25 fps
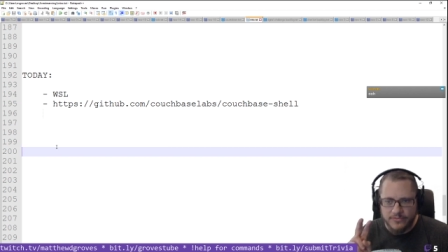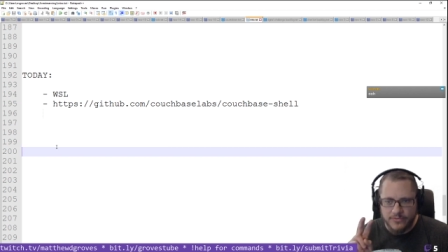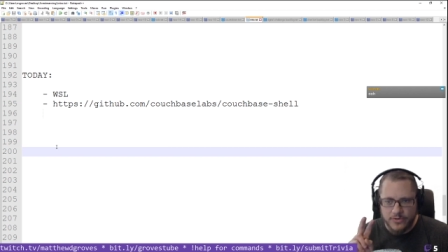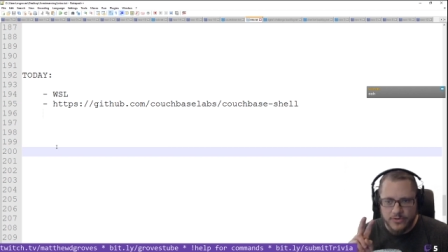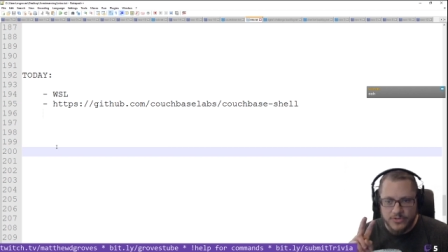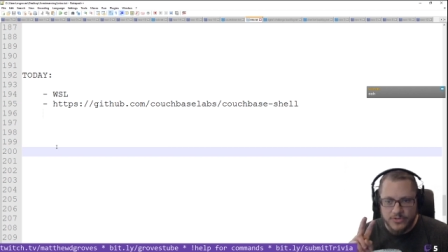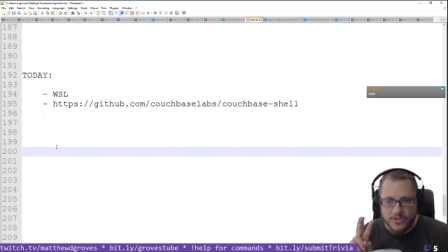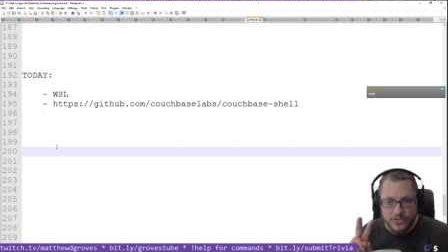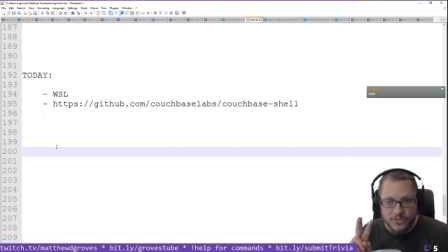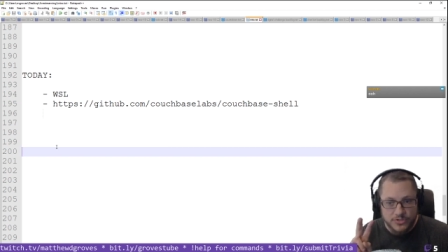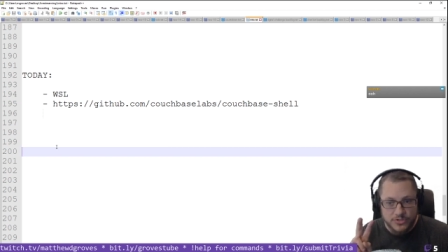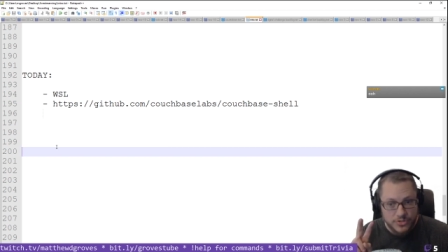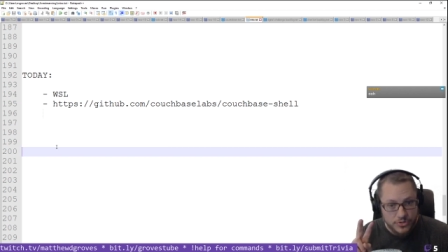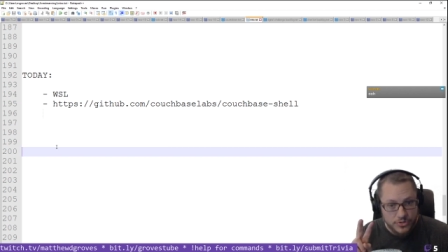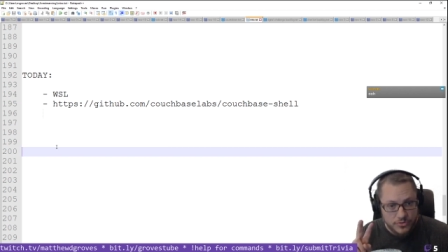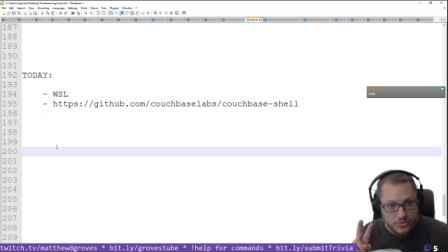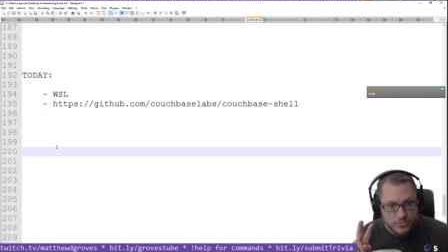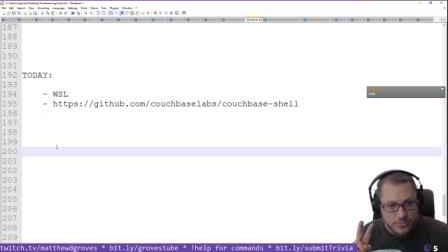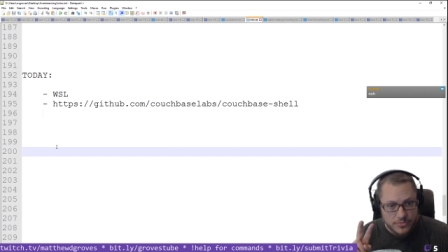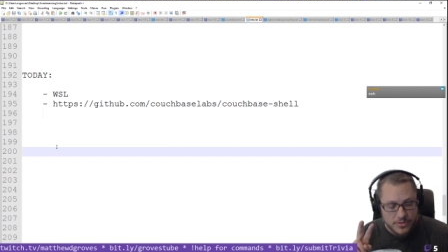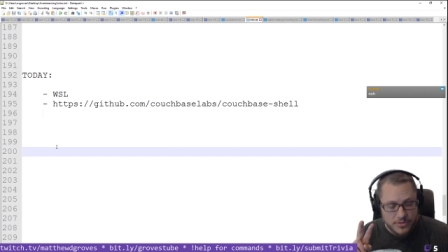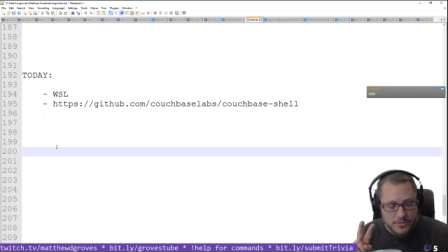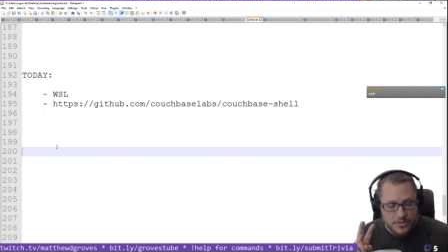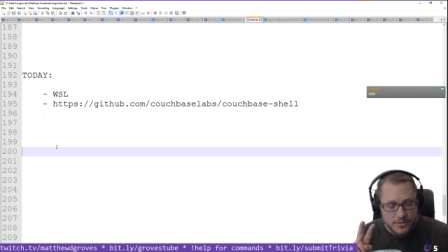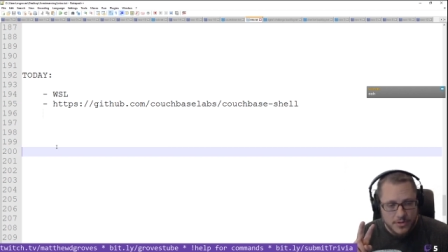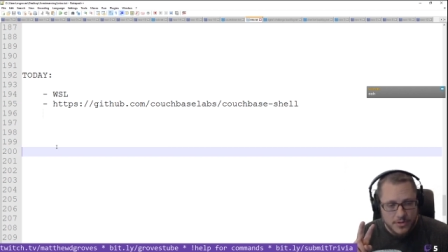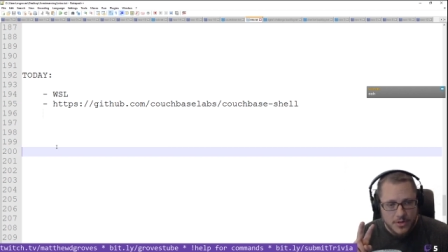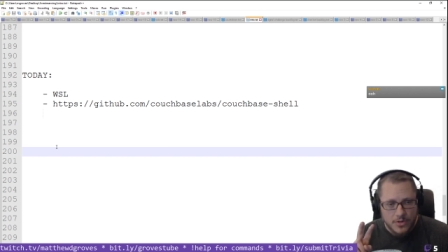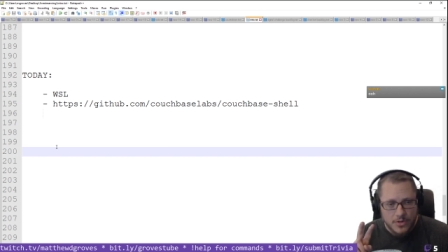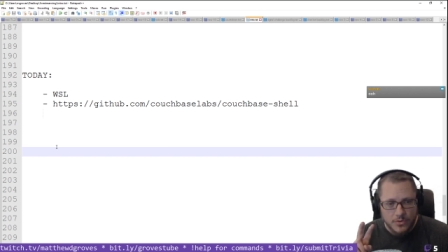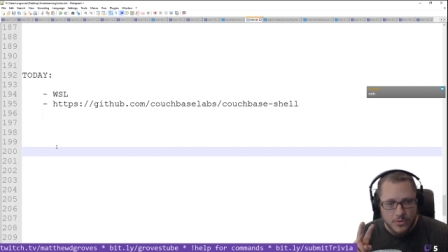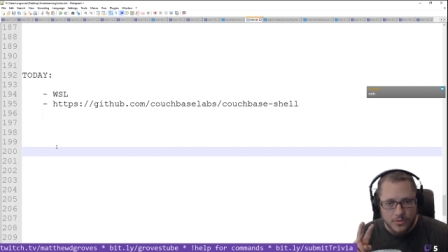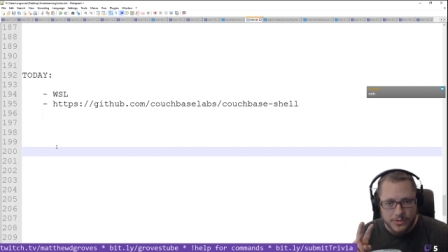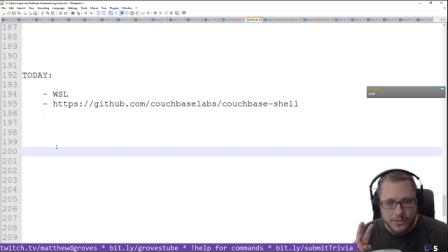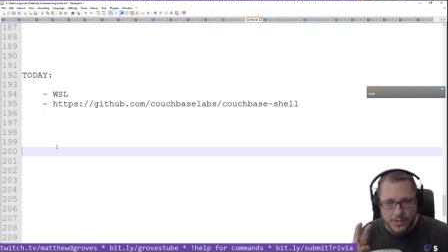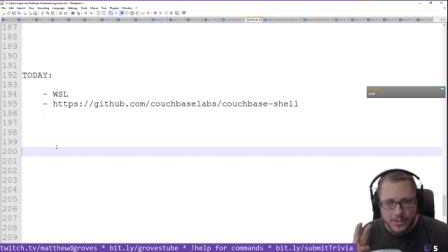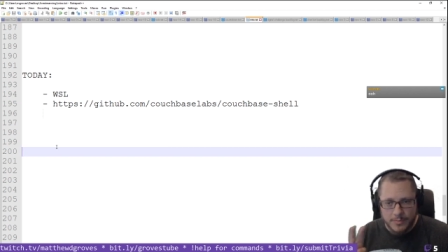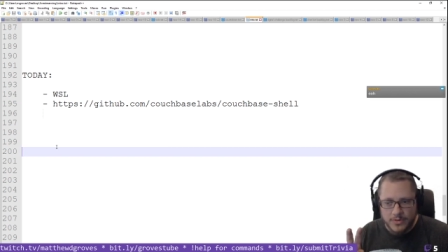version 2
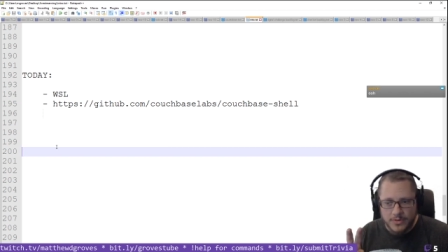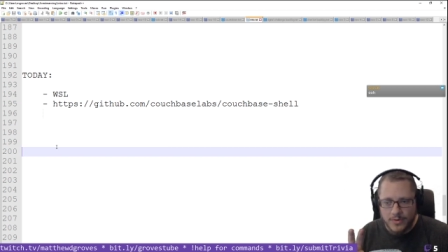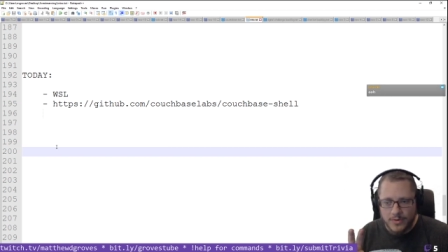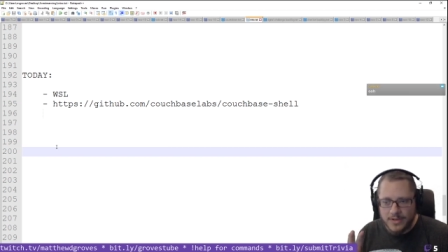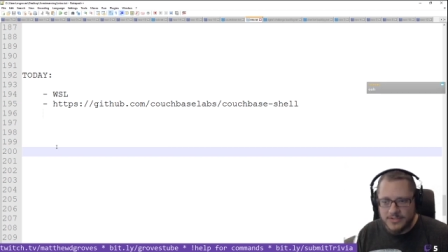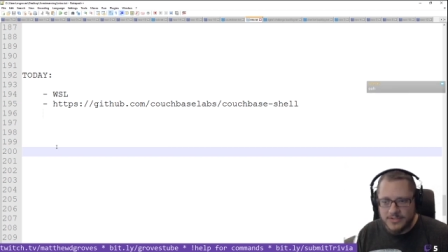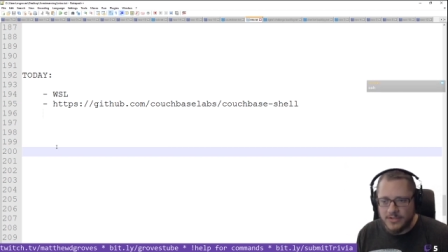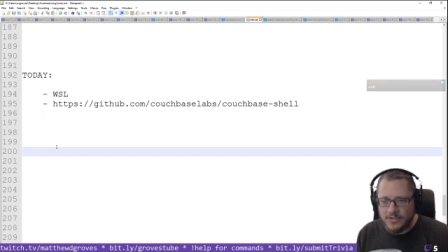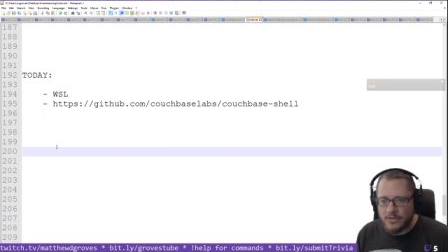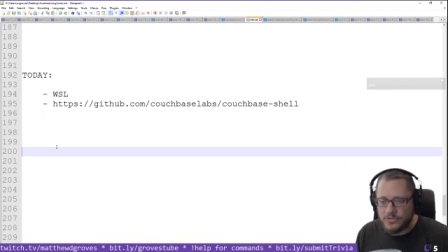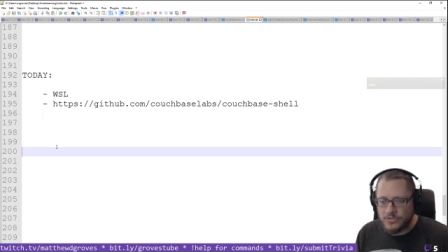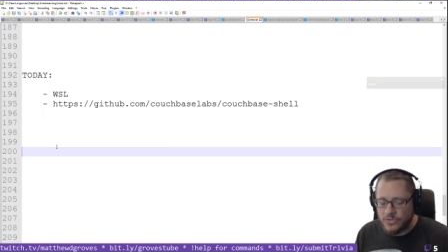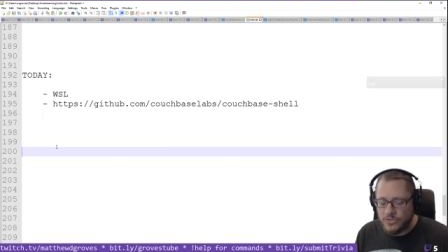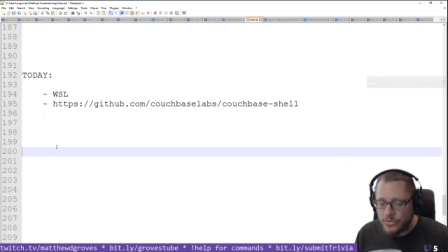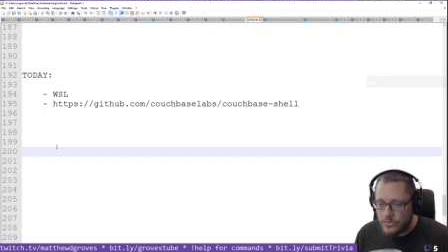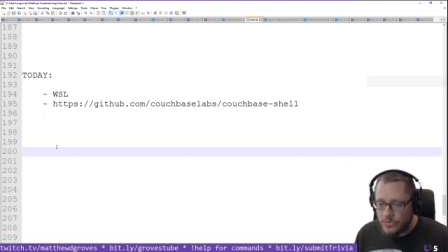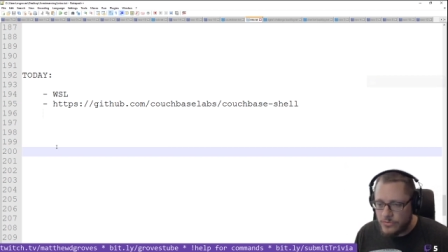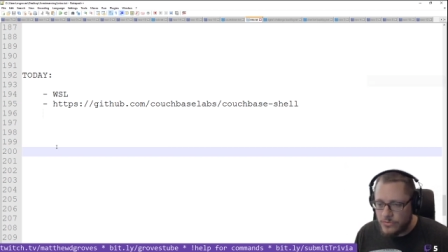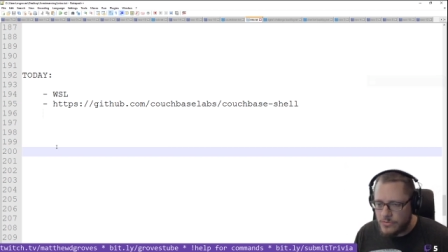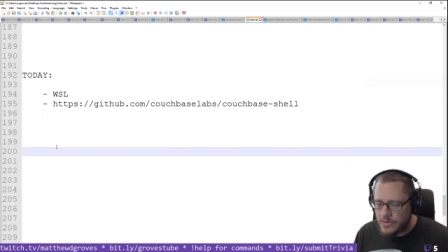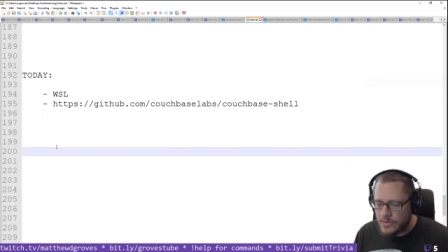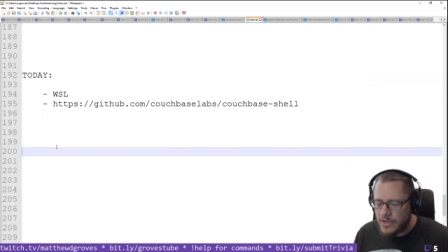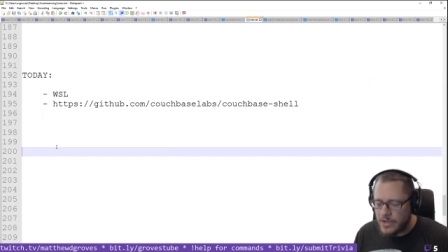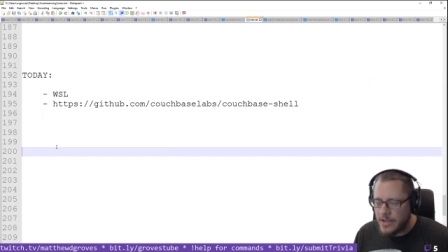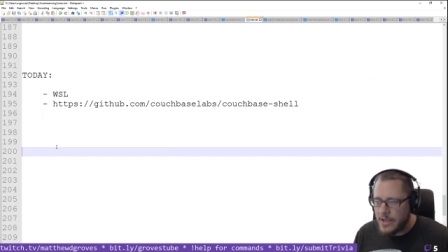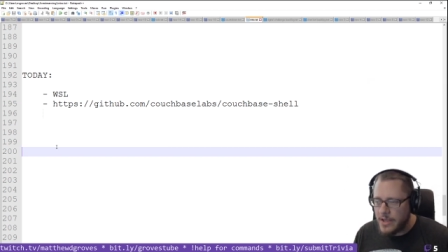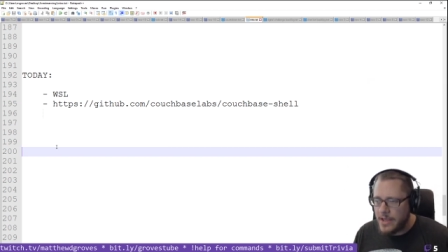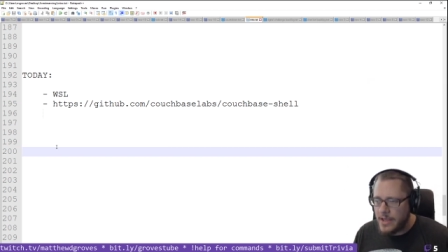or WSL 2.